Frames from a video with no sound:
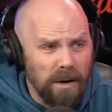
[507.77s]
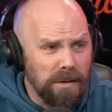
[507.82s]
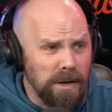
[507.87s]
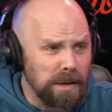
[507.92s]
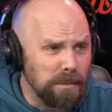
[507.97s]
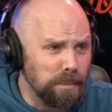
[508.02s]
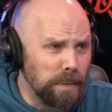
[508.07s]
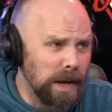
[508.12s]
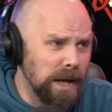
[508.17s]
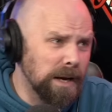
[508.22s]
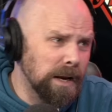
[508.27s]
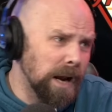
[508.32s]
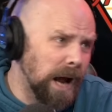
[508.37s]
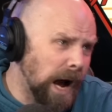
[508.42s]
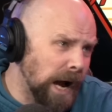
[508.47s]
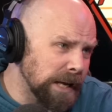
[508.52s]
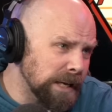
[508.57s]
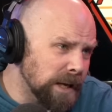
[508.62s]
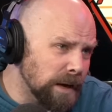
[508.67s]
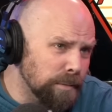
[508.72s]
He'd been in
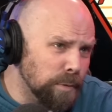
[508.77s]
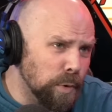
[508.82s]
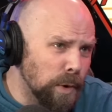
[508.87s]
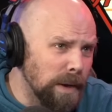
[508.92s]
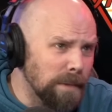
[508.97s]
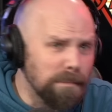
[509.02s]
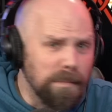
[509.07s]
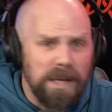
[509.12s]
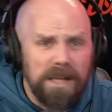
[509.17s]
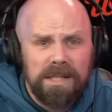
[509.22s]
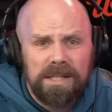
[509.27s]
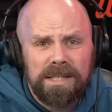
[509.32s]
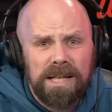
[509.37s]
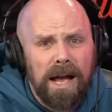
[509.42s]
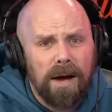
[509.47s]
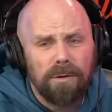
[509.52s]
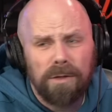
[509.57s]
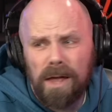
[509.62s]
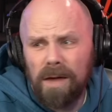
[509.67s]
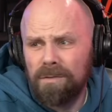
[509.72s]
IWA Mid
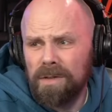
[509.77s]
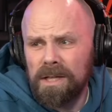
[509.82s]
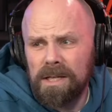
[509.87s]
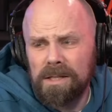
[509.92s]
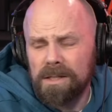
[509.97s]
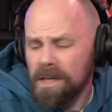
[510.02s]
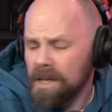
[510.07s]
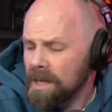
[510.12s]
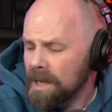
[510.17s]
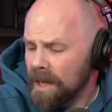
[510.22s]
South, having these